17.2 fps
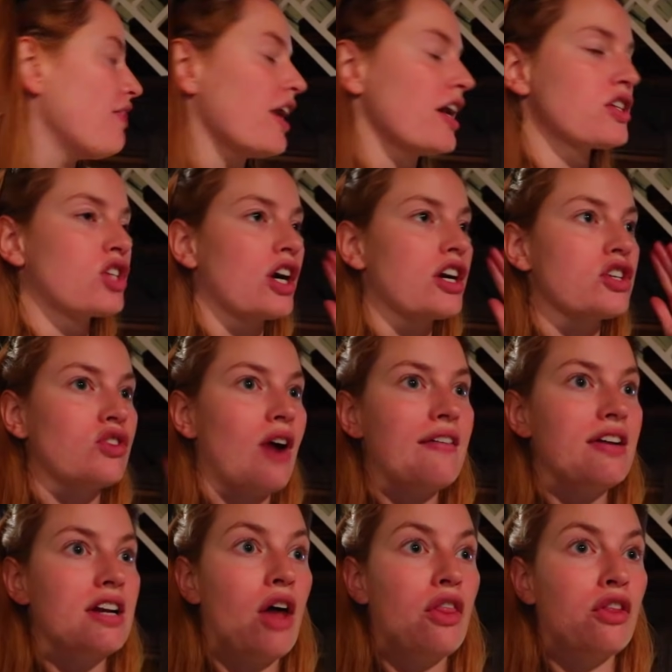then I started
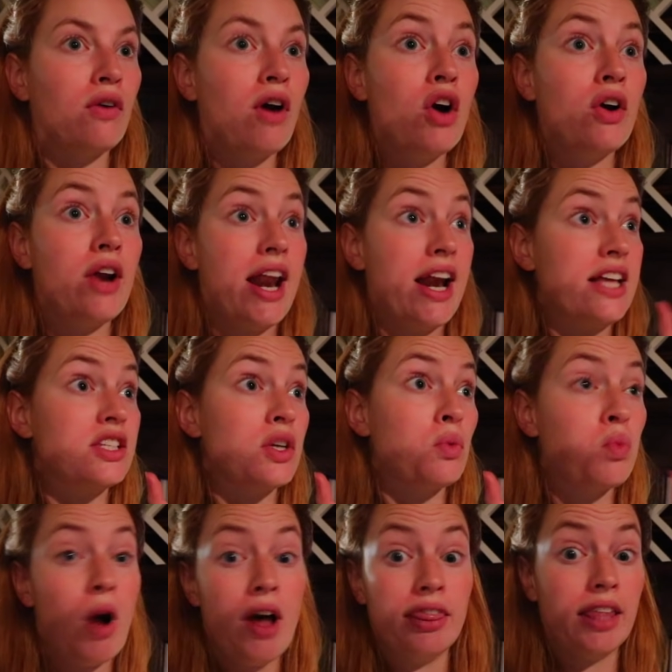driving down the road and it's a
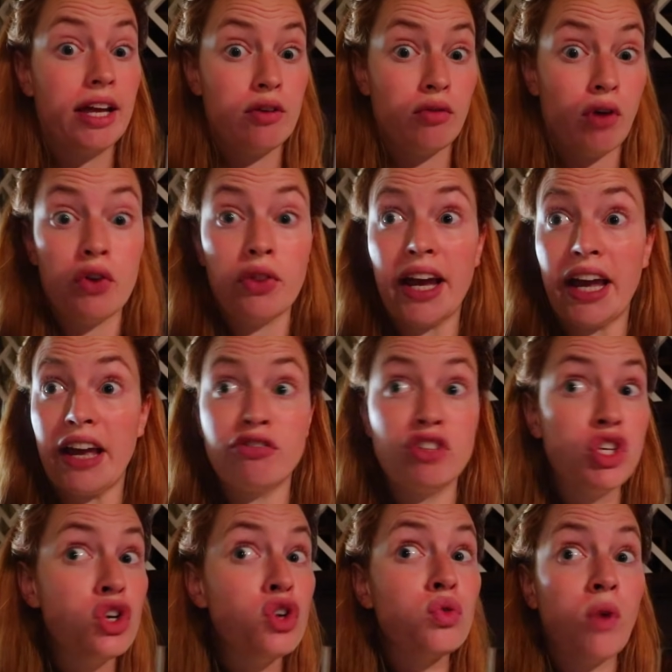one lane road. Like if
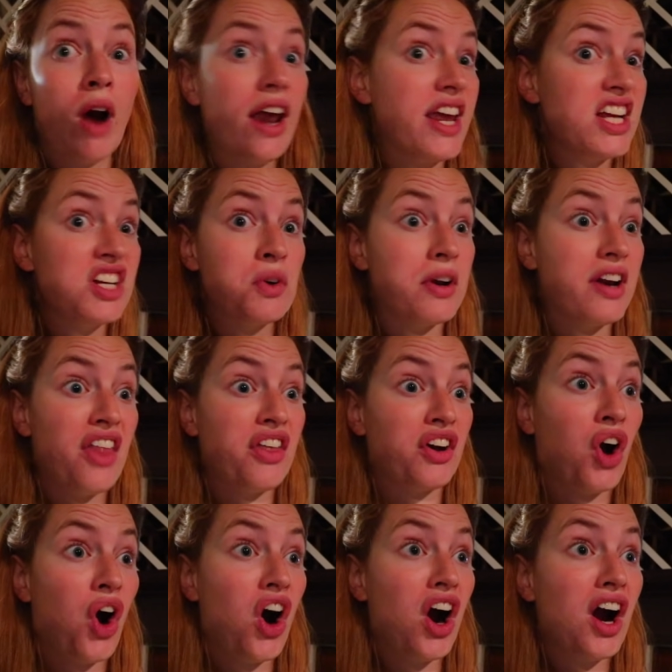you run into another
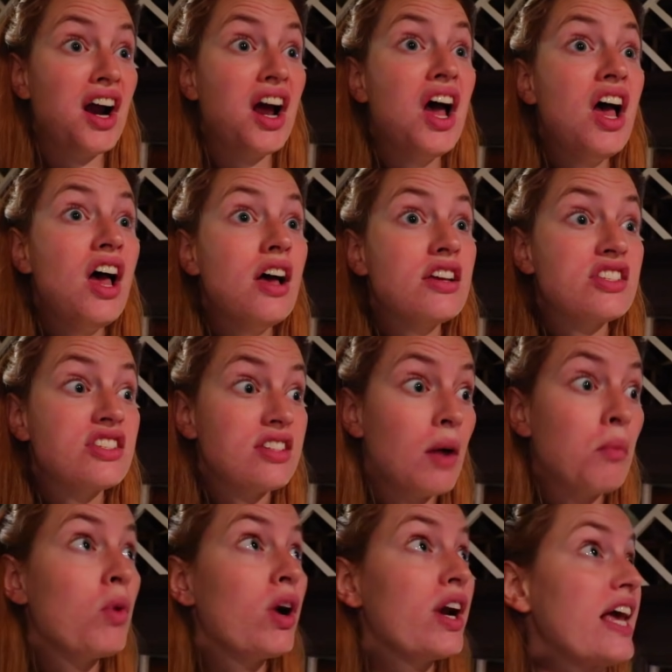car,
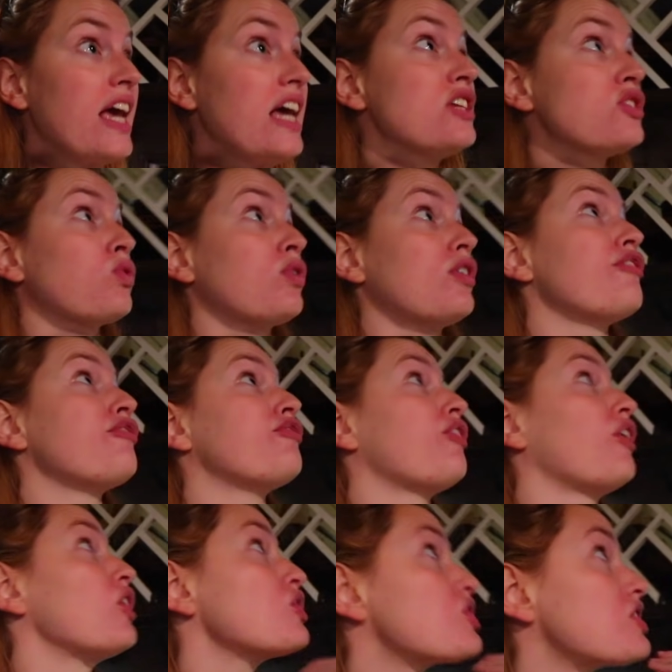someone is
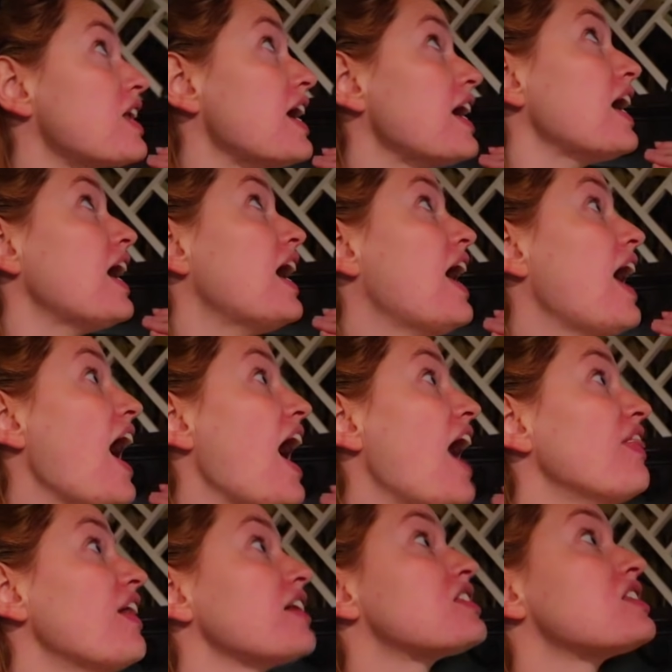reversing
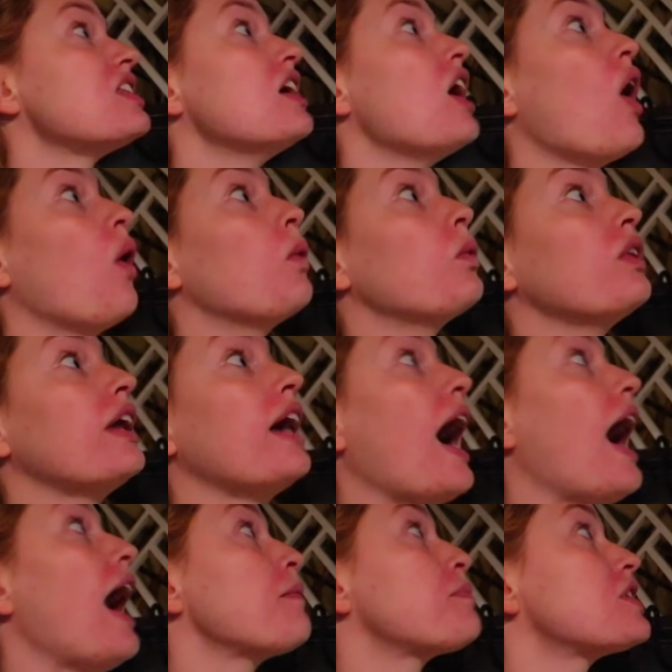and that's the only
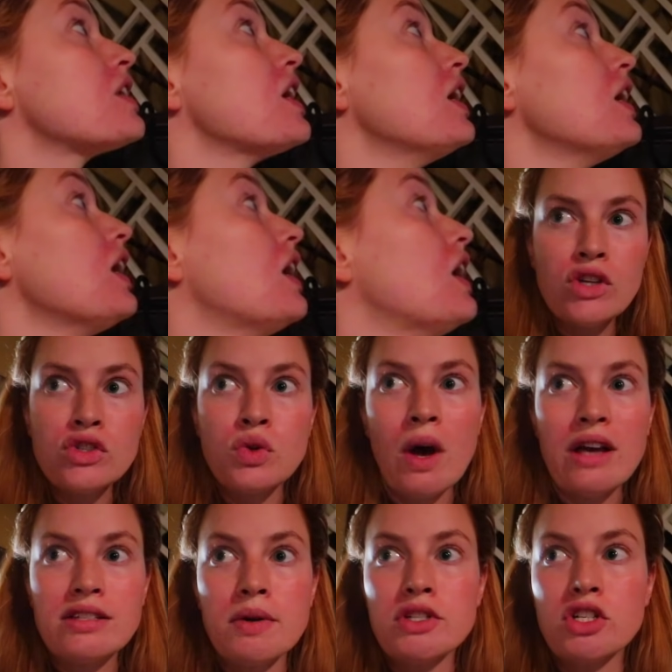option. So
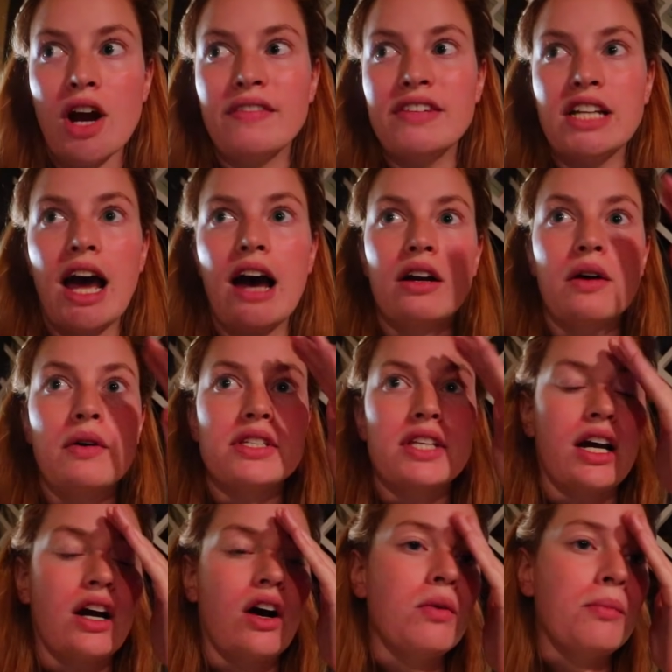as I was driving down, I was
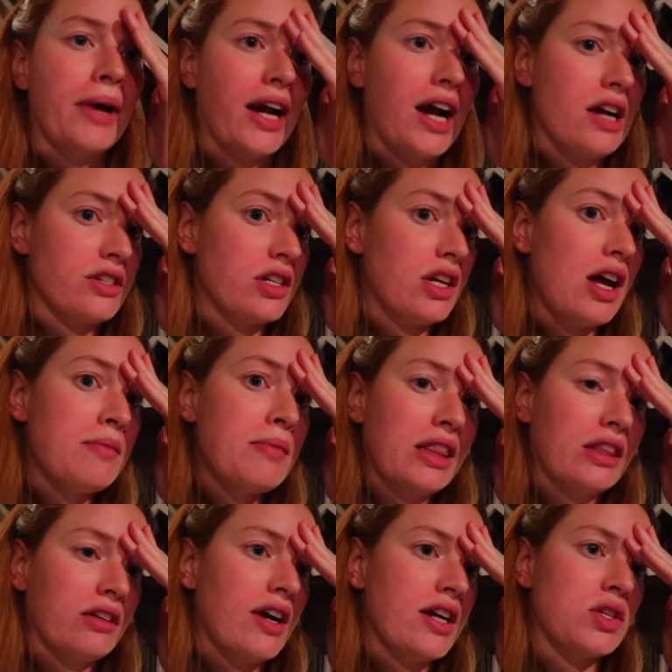like, oh my gosh, did I
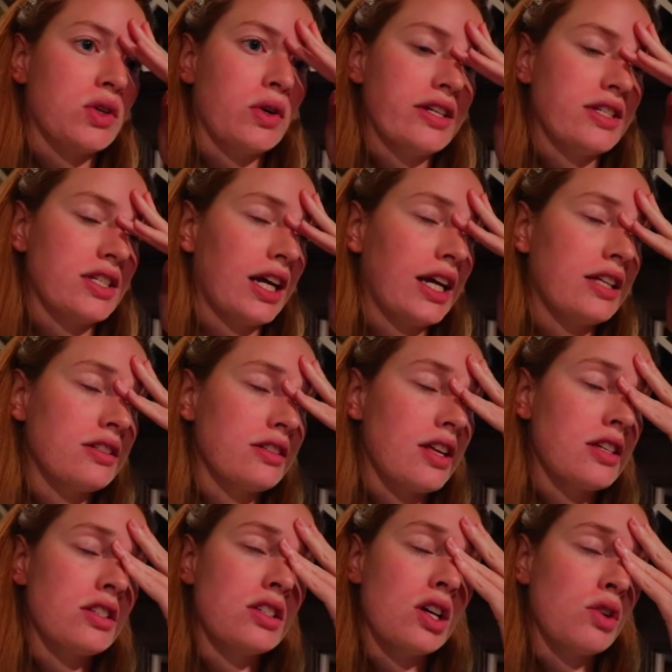make the right choice? Like, is
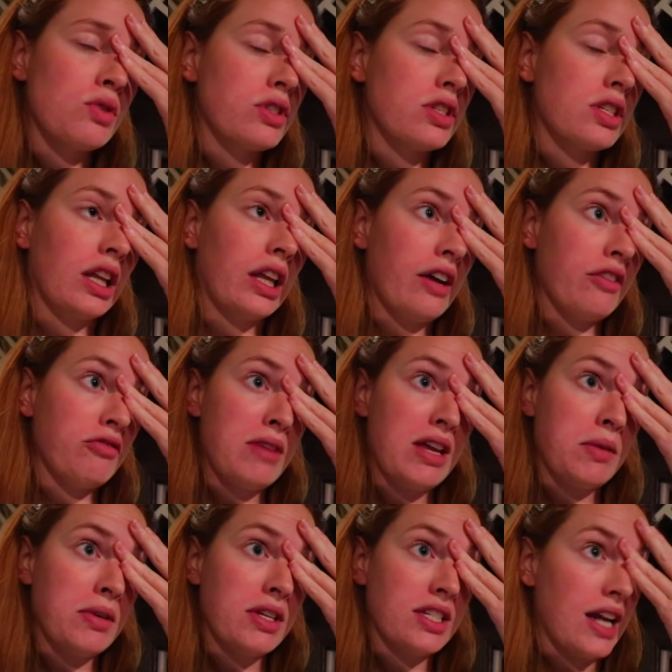this so silly of me
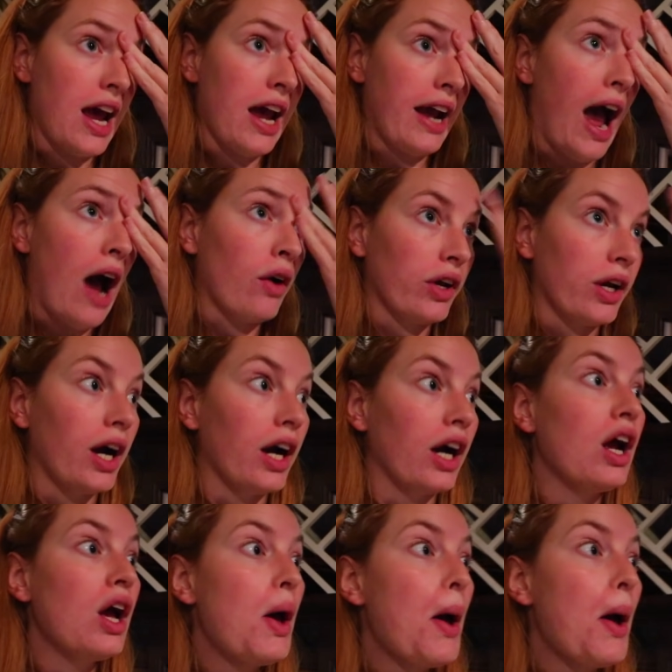to be staying out here?